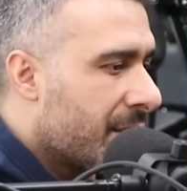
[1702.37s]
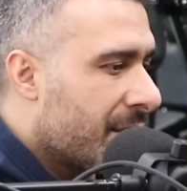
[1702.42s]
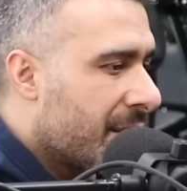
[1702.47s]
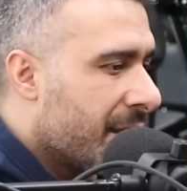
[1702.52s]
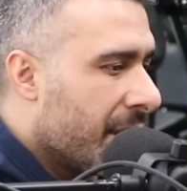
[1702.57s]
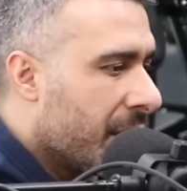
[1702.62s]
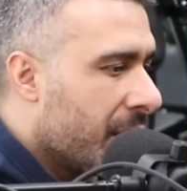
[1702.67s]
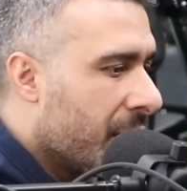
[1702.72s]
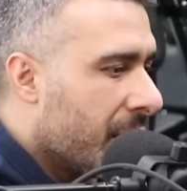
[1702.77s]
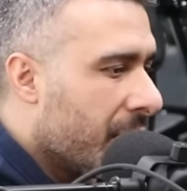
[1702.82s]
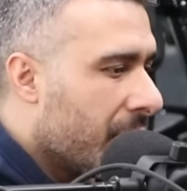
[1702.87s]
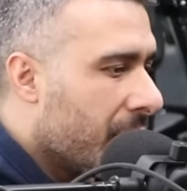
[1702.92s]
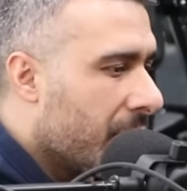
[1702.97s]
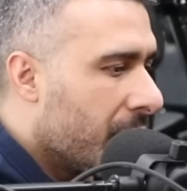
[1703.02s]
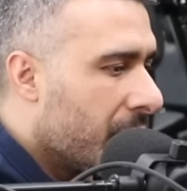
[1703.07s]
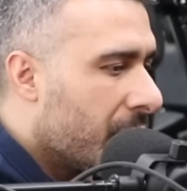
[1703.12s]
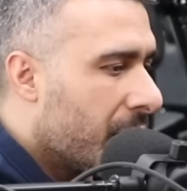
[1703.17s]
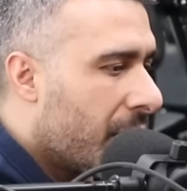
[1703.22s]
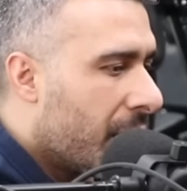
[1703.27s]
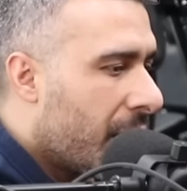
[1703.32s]
thick,
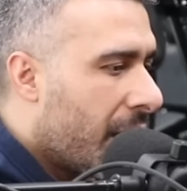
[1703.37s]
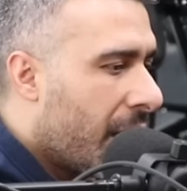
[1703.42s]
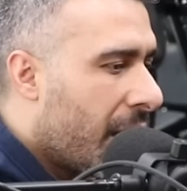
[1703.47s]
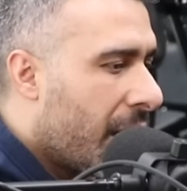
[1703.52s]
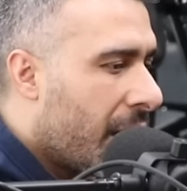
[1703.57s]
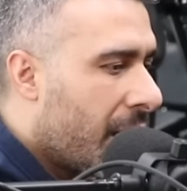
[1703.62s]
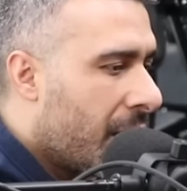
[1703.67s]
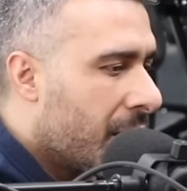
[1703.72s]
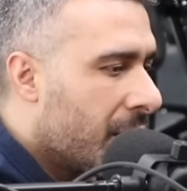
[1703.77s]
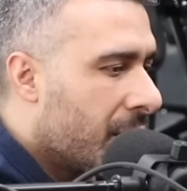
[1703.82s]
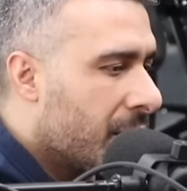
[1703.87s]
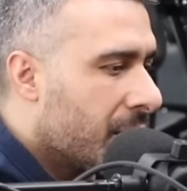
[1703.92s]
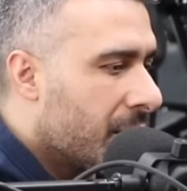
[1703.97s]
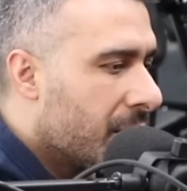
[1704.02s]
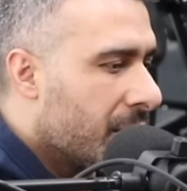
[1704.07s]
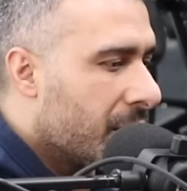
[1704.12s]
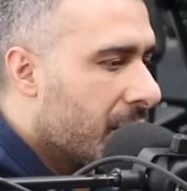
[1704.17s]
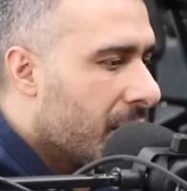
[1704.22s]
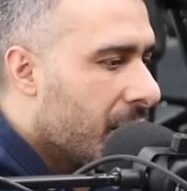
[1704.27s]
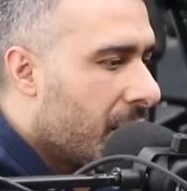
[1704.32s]
and
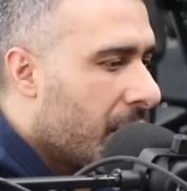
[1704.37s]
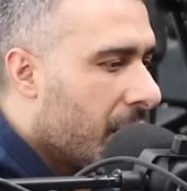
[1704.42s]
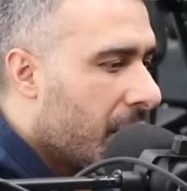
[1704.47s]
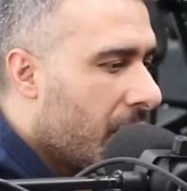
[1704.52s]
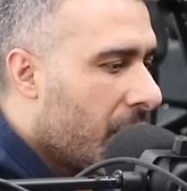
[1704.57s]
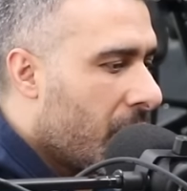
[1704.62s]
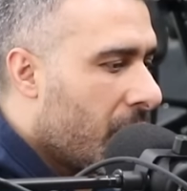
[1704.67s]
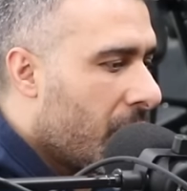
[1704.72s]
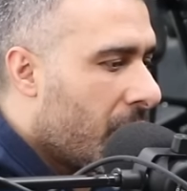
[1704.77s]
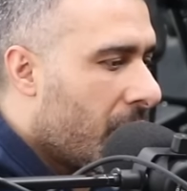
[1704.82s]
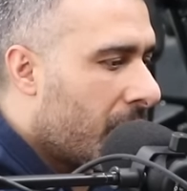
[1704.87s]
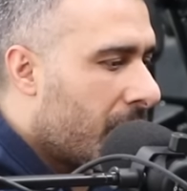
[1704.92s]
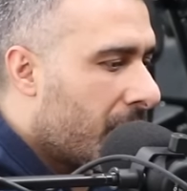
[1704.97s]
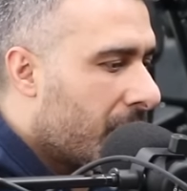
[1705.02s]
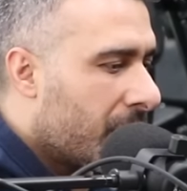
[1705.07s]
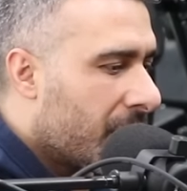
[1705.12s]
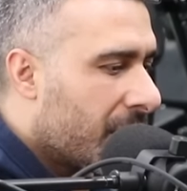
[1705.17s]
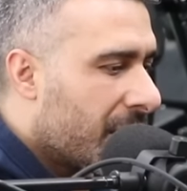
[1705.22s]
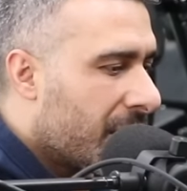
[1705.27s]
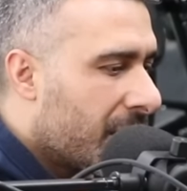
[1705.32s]
your
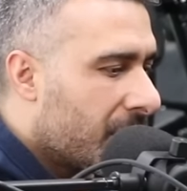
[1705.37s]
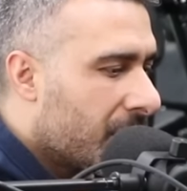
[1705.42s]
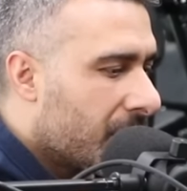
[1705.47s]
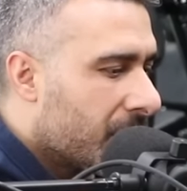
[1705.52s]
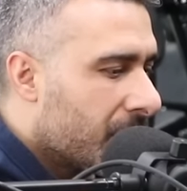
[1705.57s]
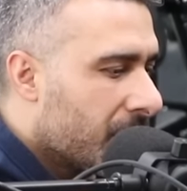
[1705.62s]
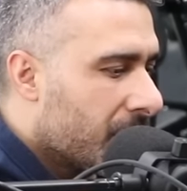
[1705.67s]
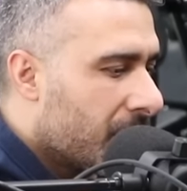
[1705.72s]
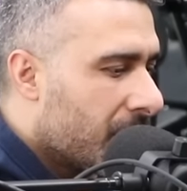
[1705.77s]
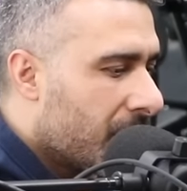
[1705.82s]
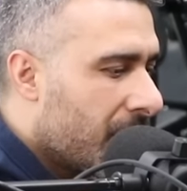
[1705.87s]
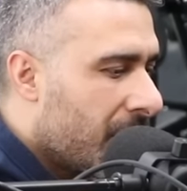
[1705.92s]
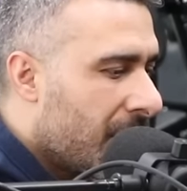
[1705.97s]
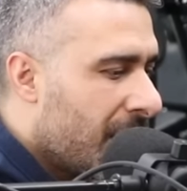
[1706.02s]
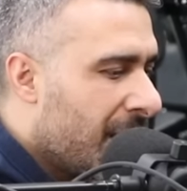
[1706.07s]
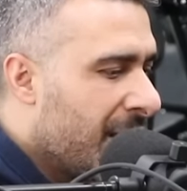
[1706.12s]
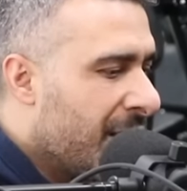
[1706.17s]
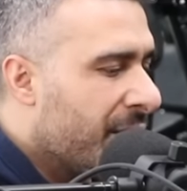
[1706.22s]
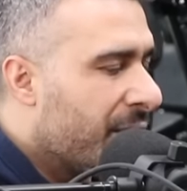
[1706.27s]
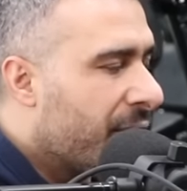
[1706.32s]

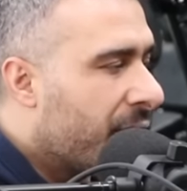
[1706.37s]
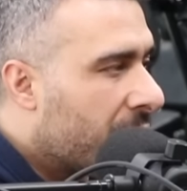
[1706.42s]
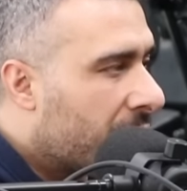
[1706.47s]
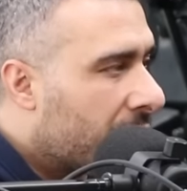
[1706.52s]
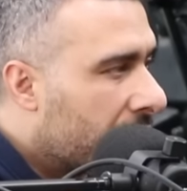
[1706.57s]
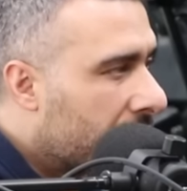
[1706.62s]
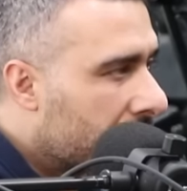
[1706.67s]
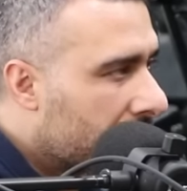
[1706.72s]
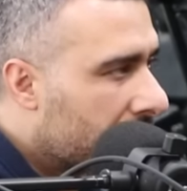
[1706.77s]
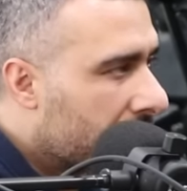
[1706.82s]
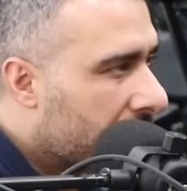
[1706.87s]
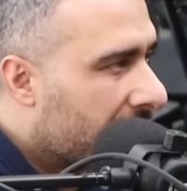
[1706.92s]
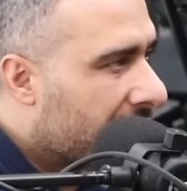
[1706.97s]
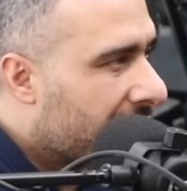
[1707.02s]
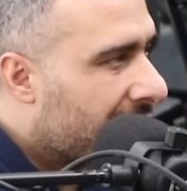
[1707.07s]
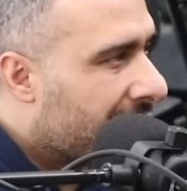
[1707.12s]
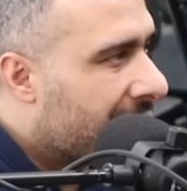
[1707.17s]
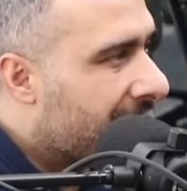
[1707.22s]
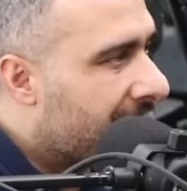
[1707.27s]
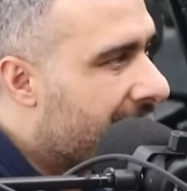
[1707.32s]
liver
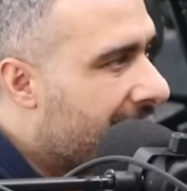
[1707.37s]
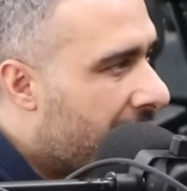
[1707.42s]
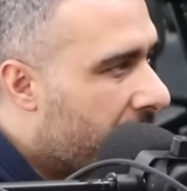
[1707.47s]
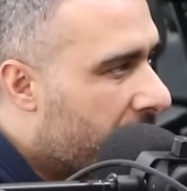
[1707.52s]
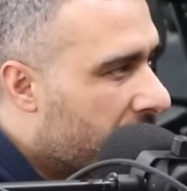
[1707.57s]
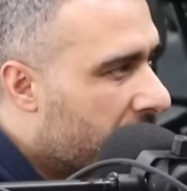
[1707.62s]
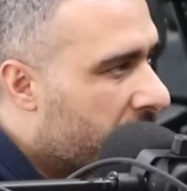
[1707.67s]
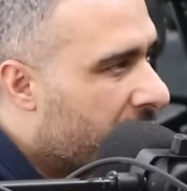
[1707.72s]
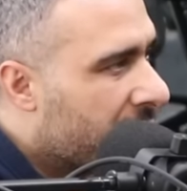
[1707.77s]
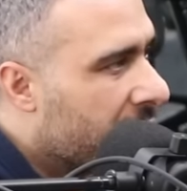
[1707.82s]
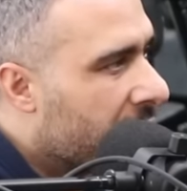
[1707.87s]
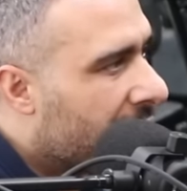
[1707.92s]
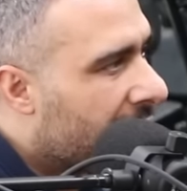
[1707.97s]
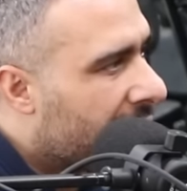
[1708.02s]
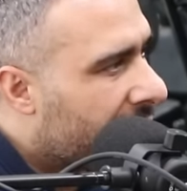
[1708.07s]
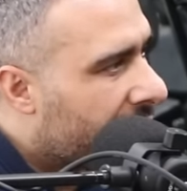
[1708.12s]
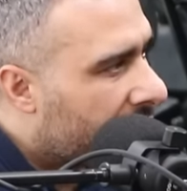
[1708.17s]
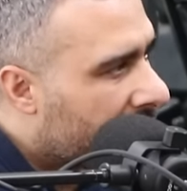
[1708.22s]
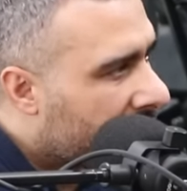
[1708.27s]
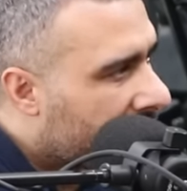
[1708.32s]
get damaged. When your
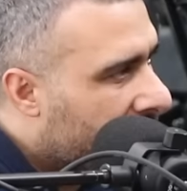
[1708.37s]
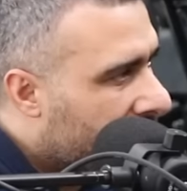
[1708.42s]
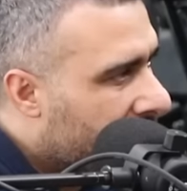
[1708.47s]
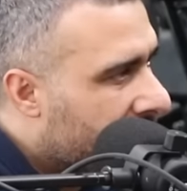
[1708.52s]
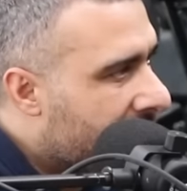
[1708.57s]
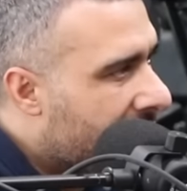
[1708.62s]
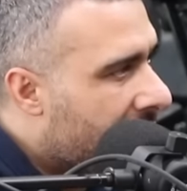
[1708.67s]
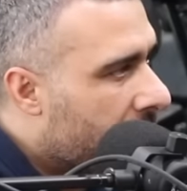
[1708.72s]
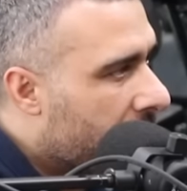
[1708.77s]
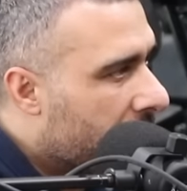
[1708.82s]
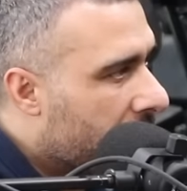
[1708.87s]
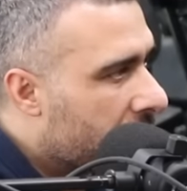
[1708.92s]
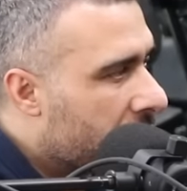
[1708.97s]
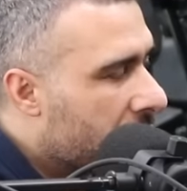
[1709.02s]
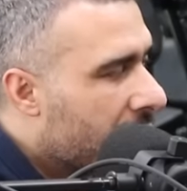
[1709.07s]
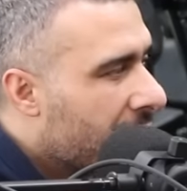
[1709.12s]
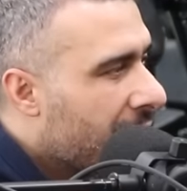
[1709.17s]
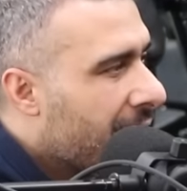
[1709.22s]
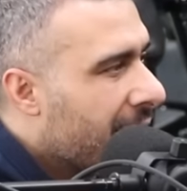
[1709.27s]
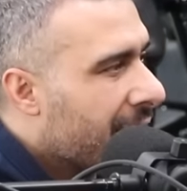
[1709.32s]
liver get damaged,
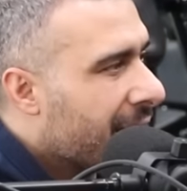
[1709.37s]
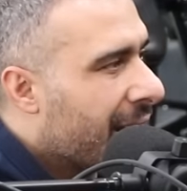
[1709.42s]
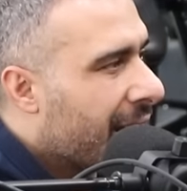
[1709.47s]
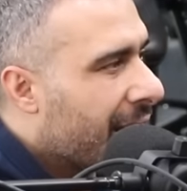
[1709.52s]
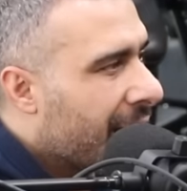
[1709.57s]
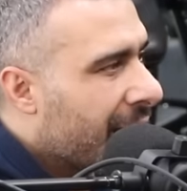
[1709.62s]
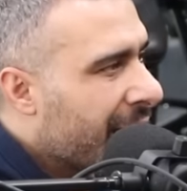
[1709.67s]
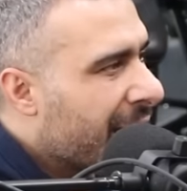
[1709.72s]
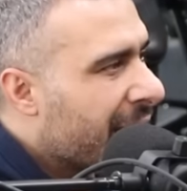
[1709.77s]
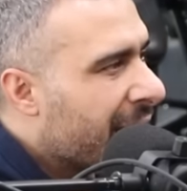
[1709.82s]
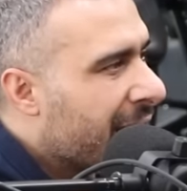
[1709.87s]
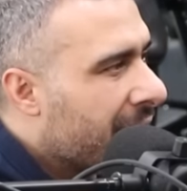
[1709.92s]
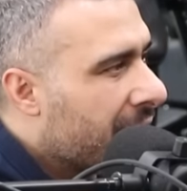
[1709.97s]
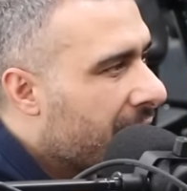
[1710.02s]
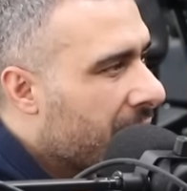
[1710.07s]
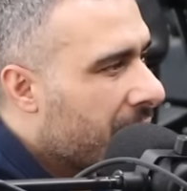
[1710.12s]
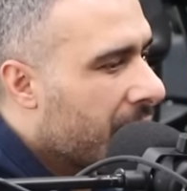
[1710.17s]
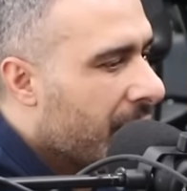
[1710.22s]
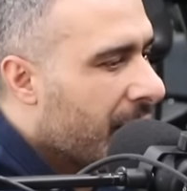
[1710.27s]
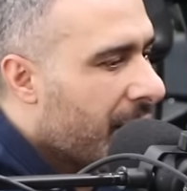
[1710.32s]
they're
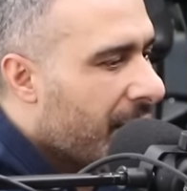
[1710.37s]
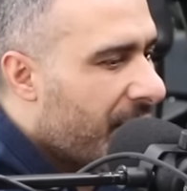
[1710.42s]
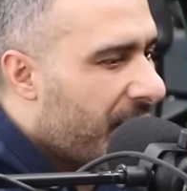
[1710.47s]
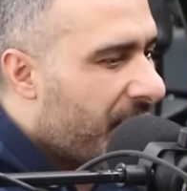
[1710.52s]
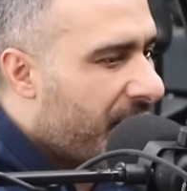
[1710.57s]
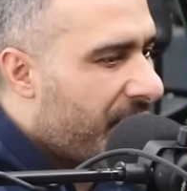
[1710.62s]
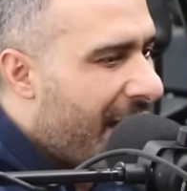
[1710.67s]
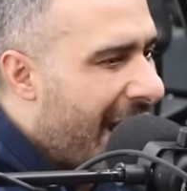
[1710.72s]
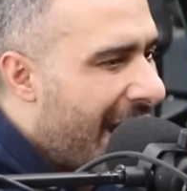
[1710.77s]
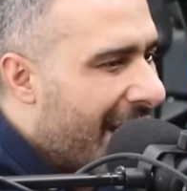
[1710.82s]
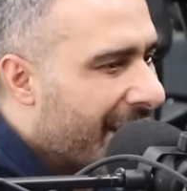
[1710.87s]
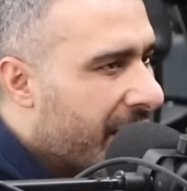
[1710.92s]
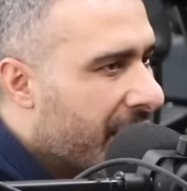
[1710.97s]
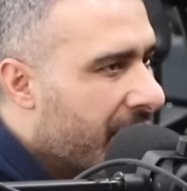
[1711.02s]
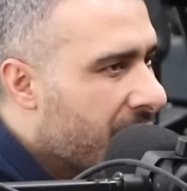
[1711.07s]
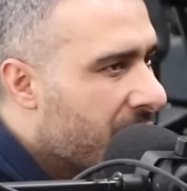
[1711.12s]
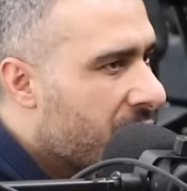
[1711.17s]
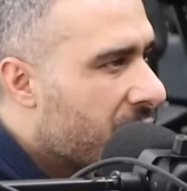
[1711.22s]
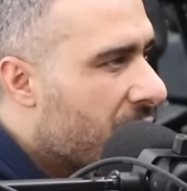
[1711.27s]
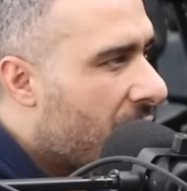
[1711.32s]
leaking fat
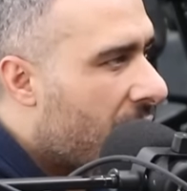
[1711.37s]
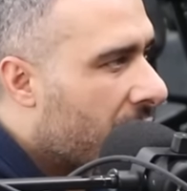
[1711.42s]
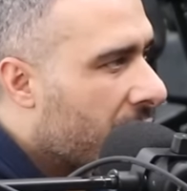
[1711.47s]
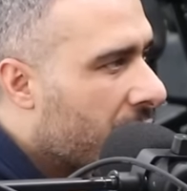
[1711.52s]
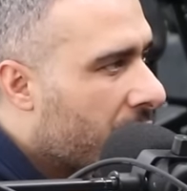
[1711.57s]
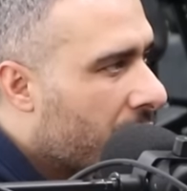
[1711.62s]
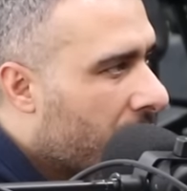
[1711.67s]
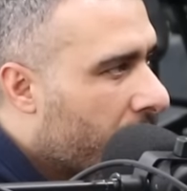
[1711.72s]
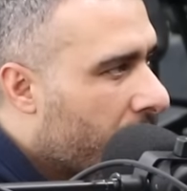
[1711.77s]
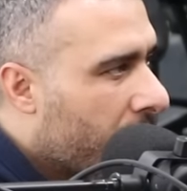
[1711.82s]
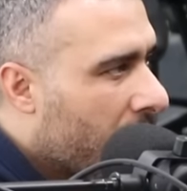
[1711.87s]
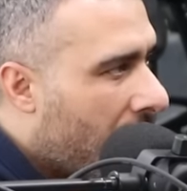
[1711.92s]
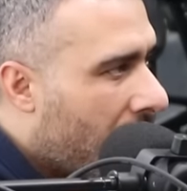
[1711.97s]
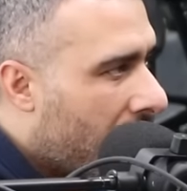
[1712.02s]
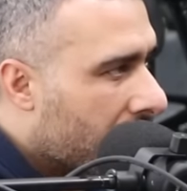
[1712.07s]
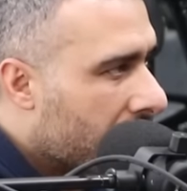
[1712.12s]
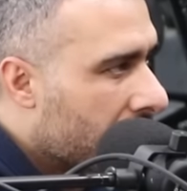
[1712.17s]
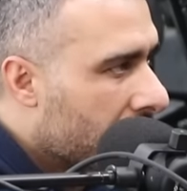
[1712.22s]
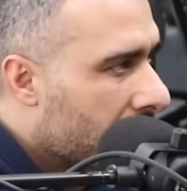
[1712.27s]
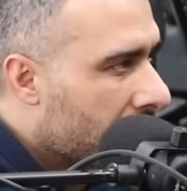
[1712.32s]
inside your
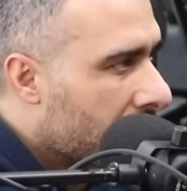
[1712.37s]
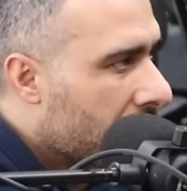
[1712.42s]
blood.